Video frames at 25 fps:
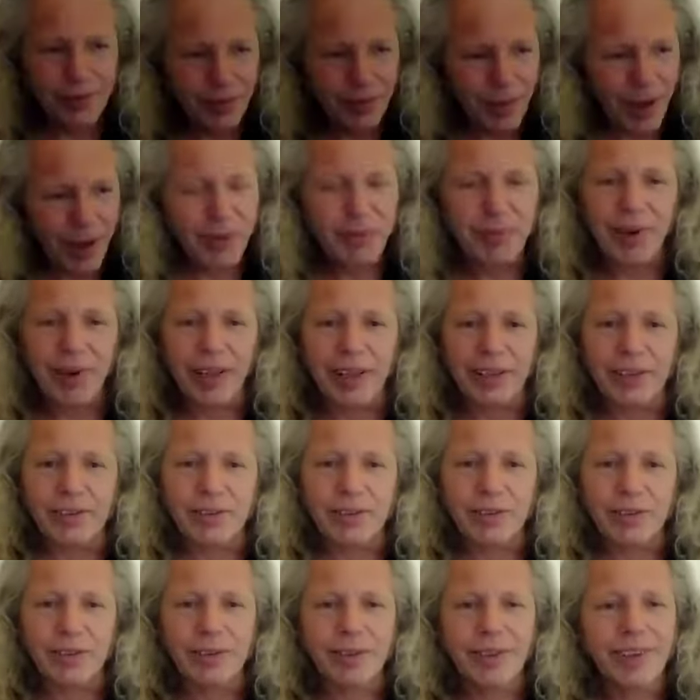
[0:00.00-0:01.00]
is my
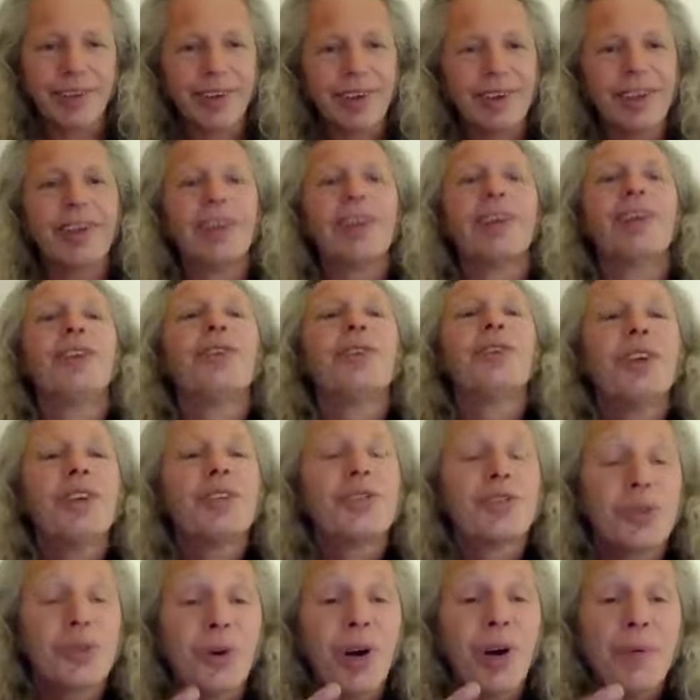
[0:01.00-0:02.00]
place.
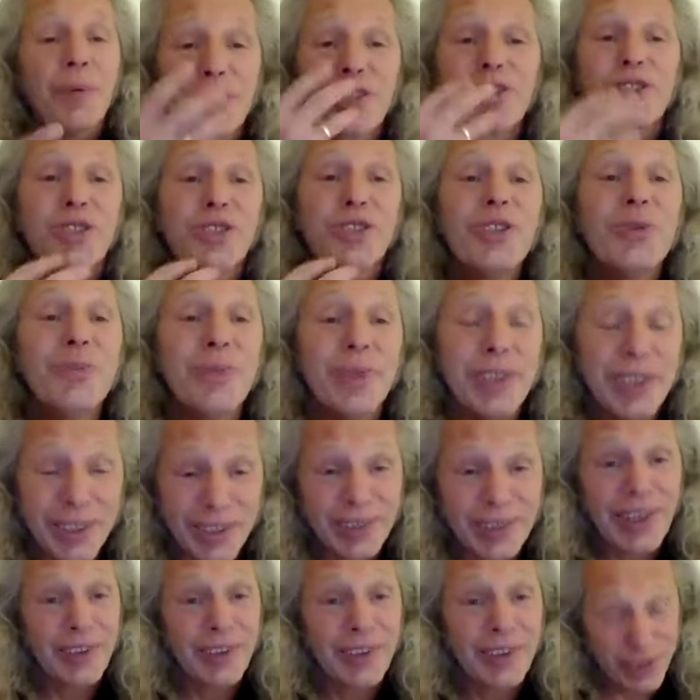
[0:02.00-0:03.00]
So I'm
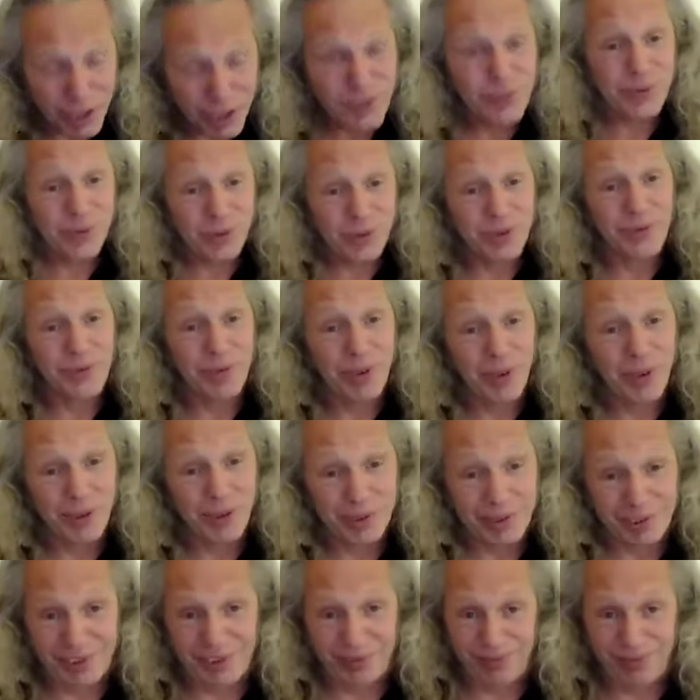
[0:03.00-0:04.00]
assuming that this was the
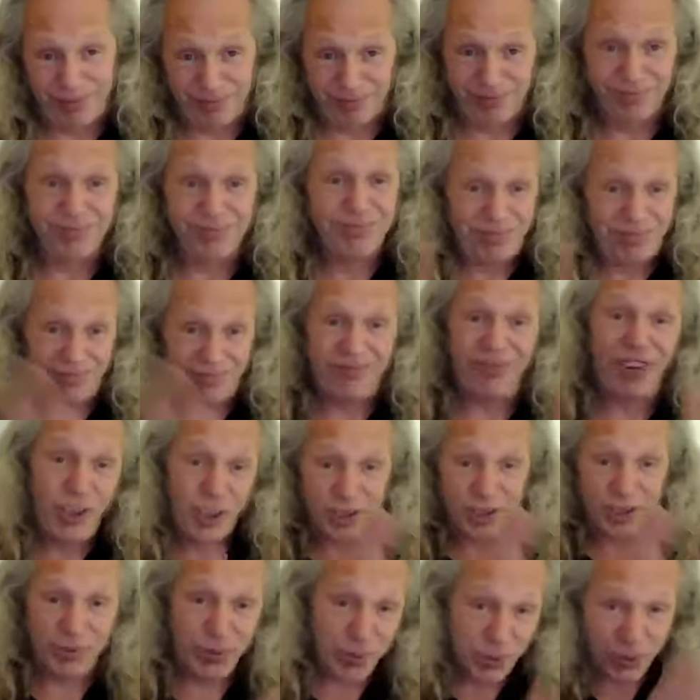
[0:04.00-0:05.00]
fox.
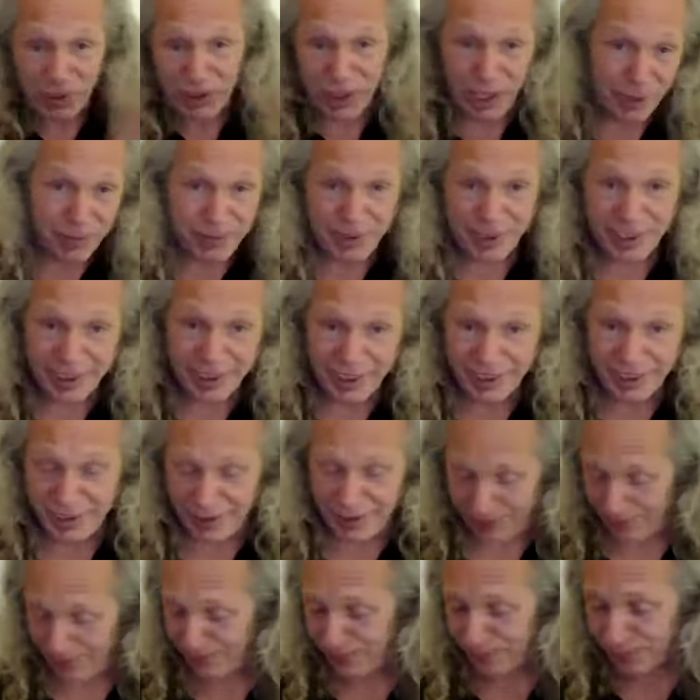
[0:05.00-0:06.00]
Fast forward a couple of years,